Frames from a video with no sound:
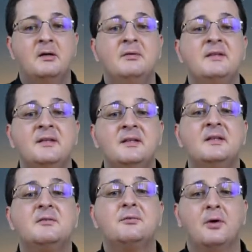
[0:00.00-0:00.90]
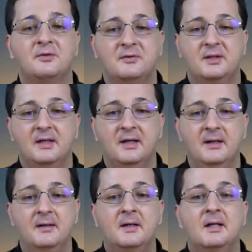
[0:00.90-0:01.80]
Within its first
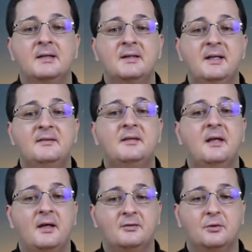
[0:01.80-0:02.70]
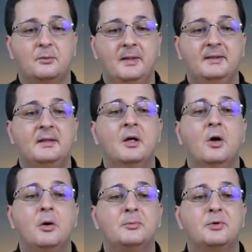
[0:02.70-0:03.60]
year, DESI has already
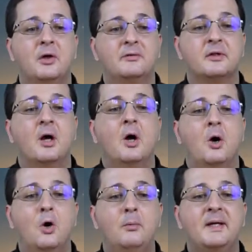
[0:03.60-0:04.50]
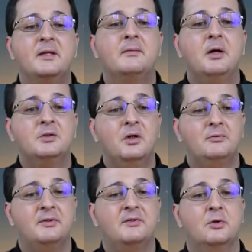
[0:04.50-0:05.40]
observed over a quarter
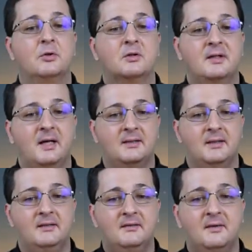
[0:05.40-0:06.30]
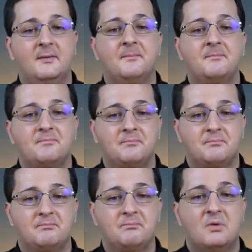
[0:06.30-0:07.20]
of its total targets.
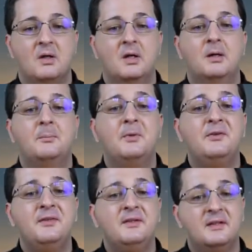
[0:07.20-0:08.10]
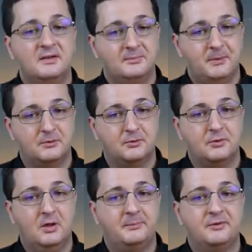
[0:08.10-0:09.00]
Preceding the
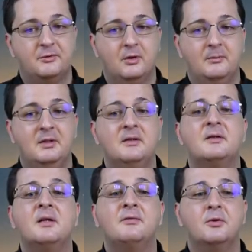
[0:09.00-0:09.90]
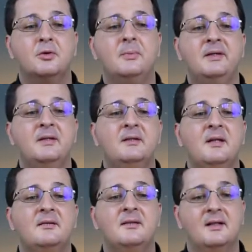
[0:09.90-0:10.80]
spectroscopic survey, the photometric
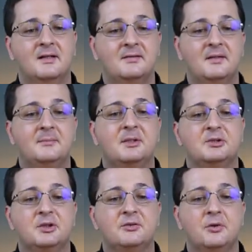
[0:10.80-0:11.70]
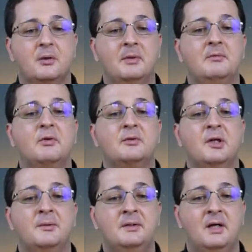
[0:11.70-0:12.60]
DESI Legacy Imaging Survey was
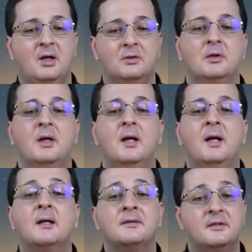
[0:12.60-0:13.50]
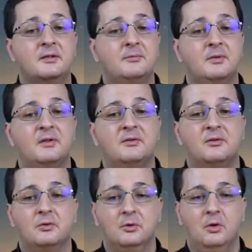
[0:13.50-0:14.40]
carried out, since one needs
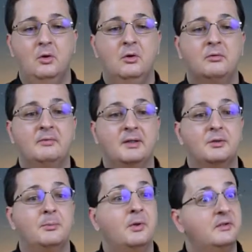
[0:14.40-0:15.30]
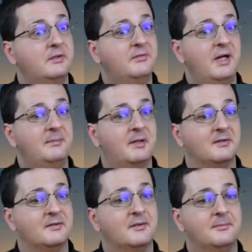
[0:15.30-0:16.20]
to know where to point the
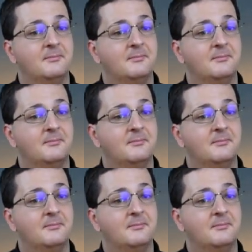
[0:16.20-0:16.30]
fibers.